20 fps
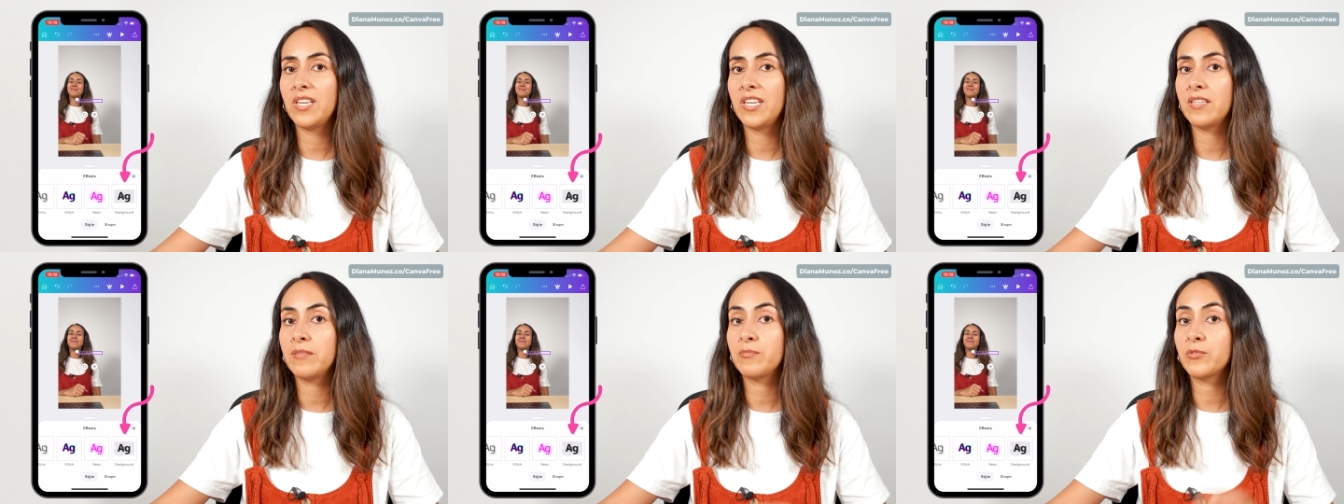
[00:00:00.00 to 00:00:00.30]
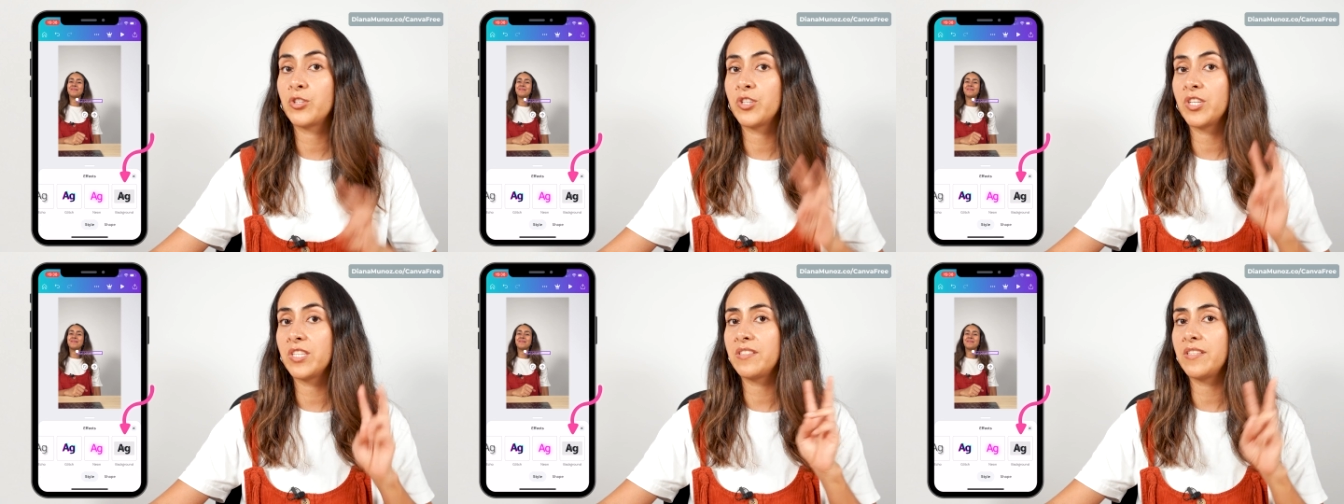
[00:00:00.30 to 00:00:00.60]
and I'm
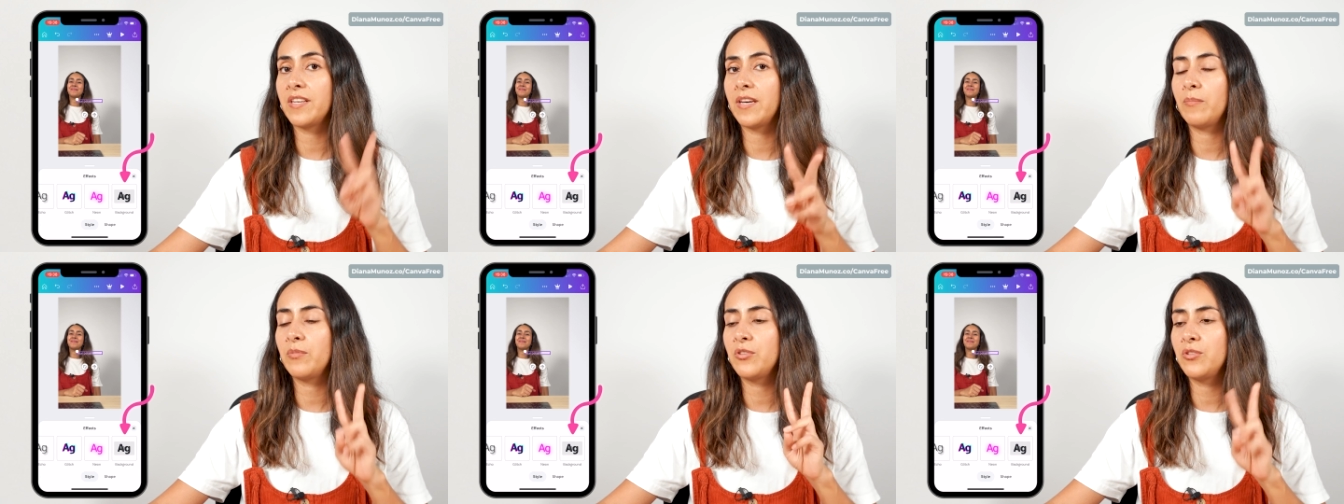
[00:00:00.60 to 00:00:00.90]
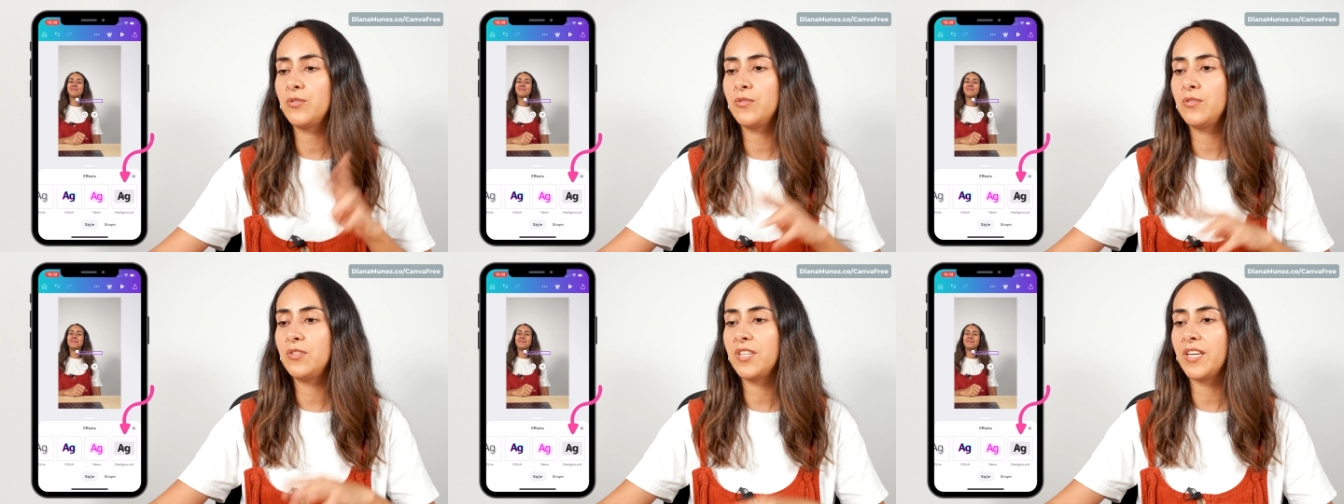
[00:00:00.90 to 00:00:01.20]
gonna tap
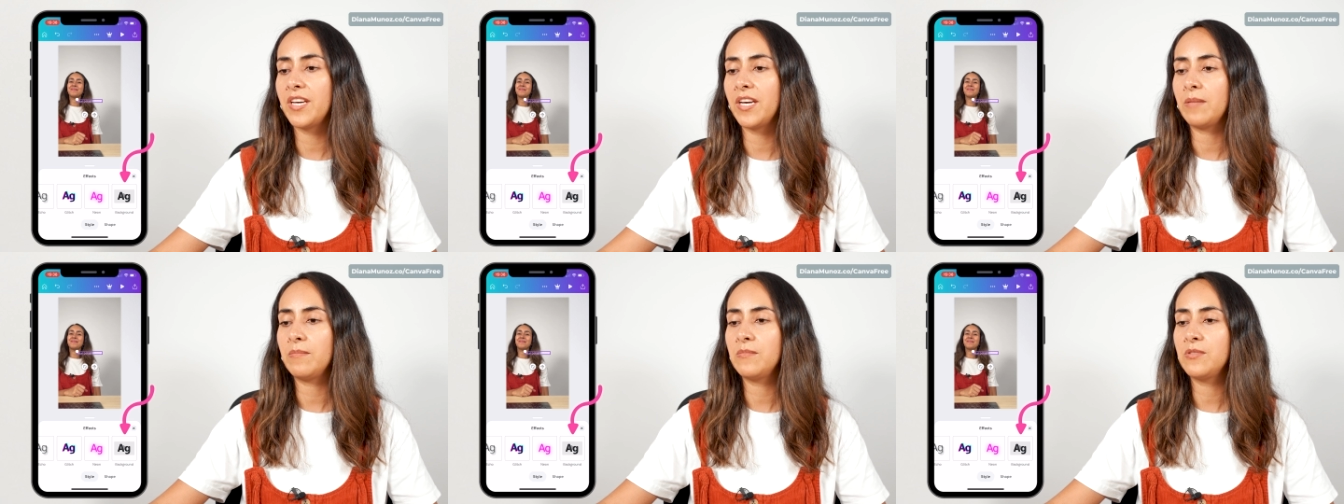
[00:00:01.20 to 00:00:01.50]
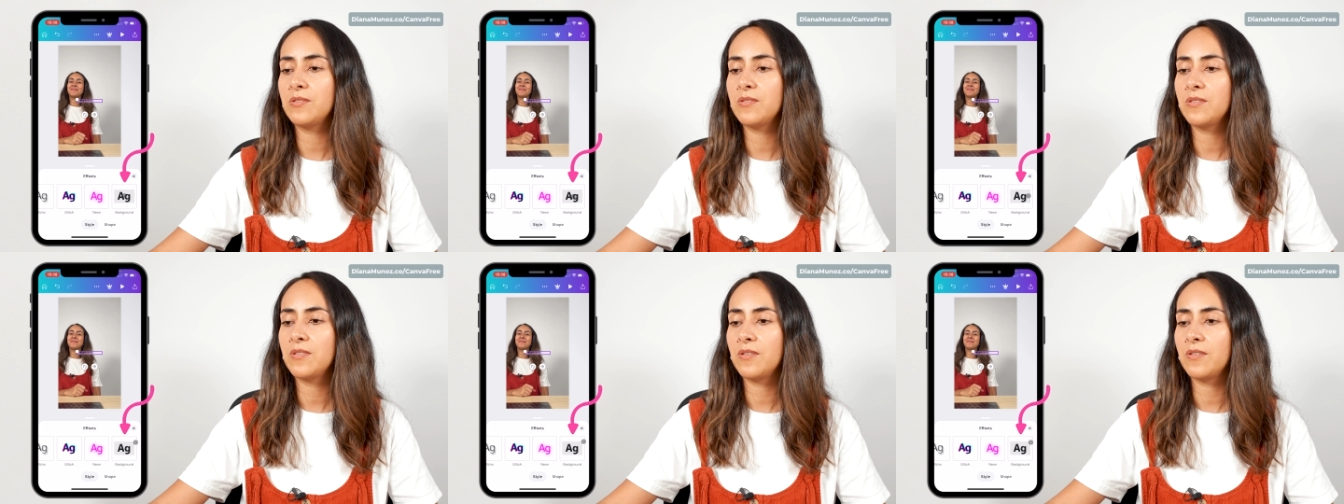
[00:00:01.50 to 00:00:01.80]
two times
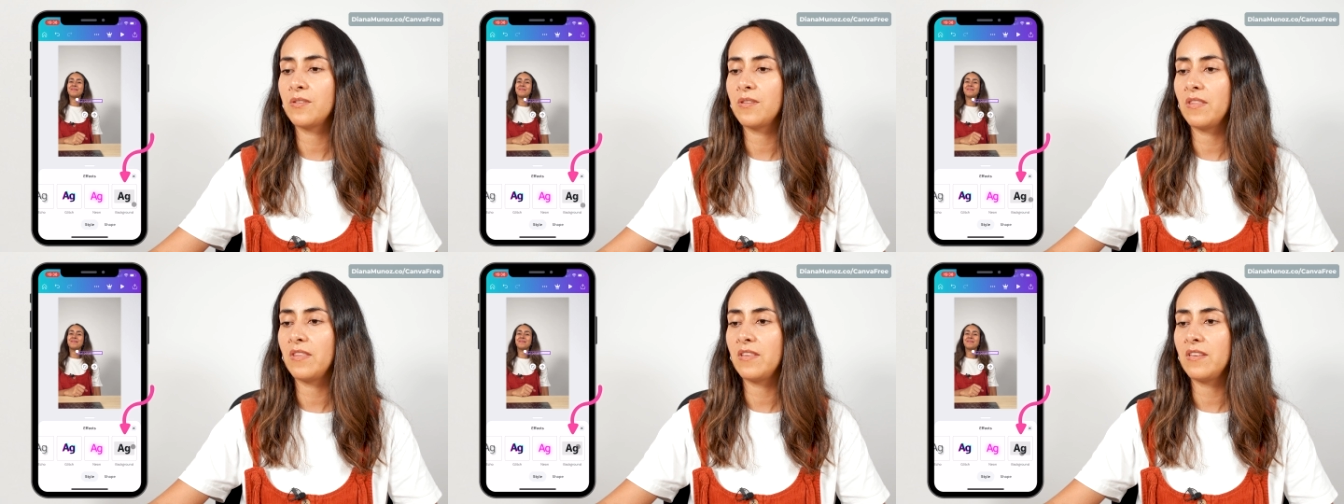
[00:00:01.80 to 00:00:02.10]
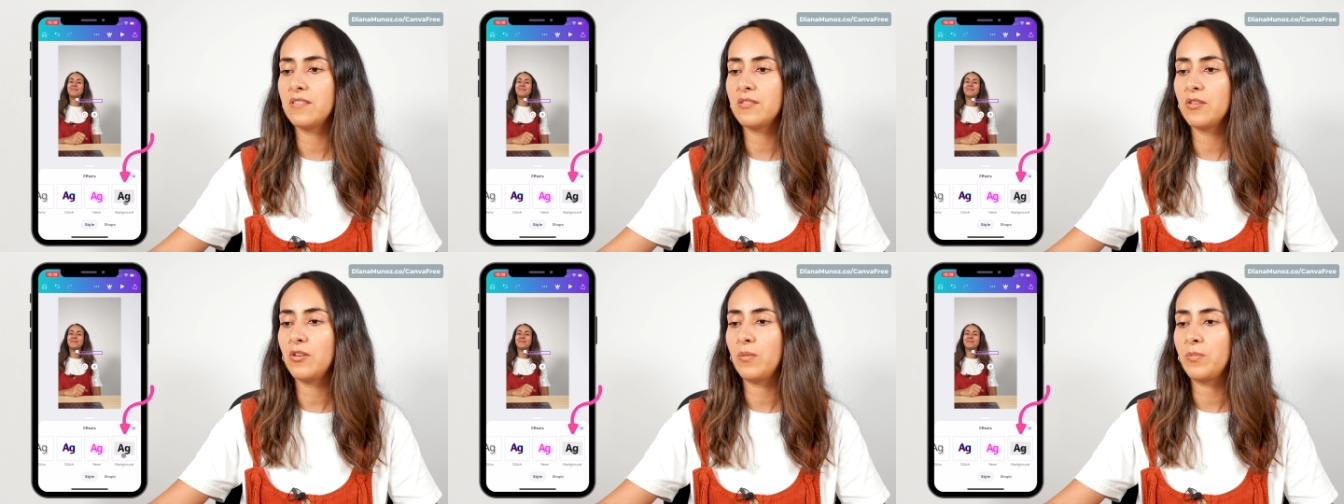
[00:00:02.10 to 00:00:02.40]
on
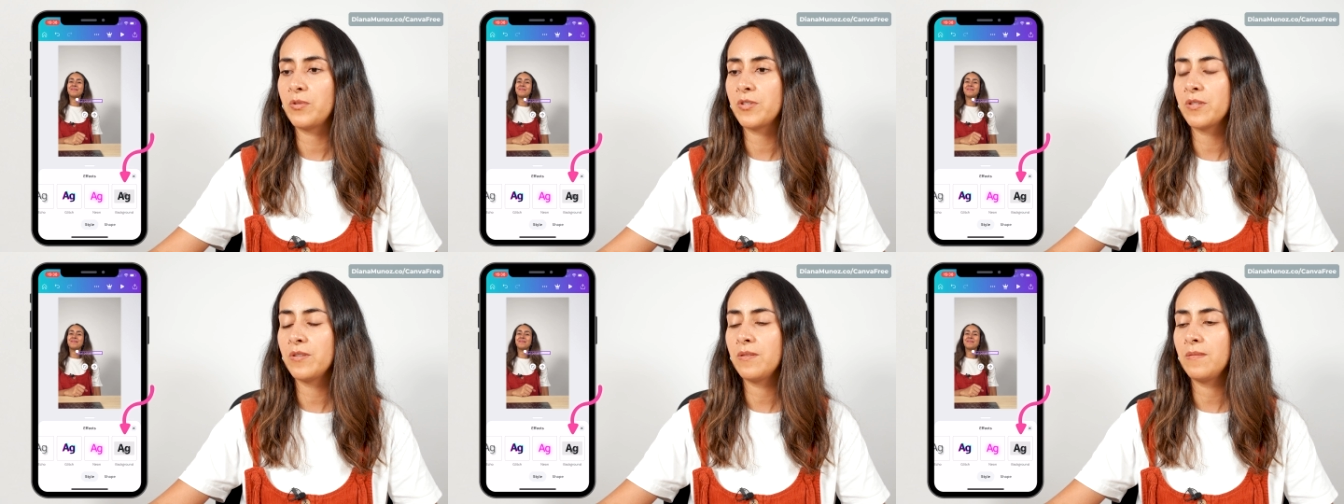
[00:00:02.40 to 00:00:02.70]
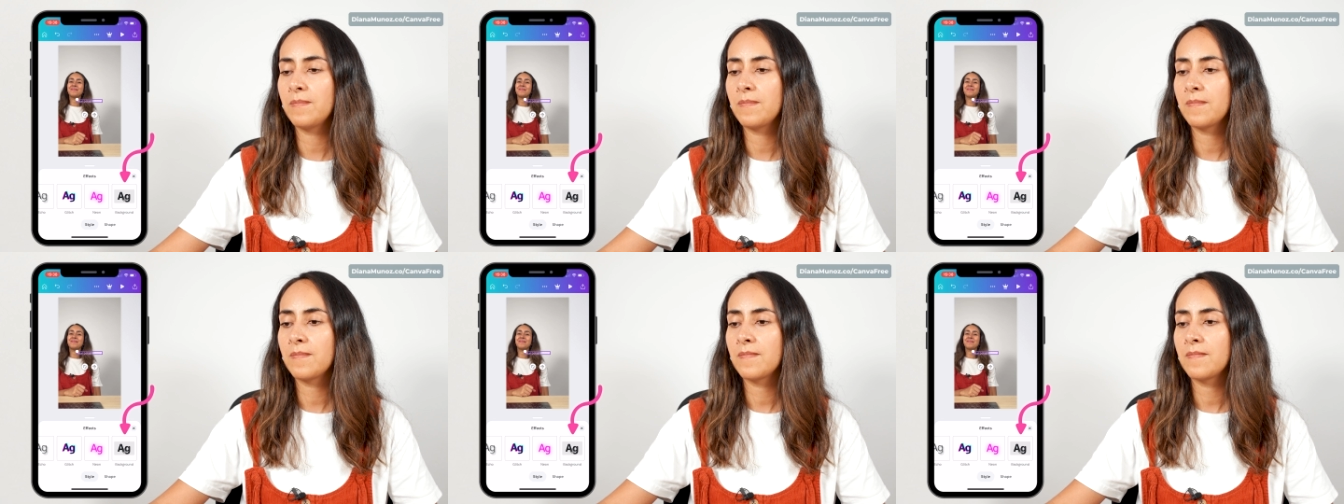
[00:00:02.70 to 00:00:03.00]
this option.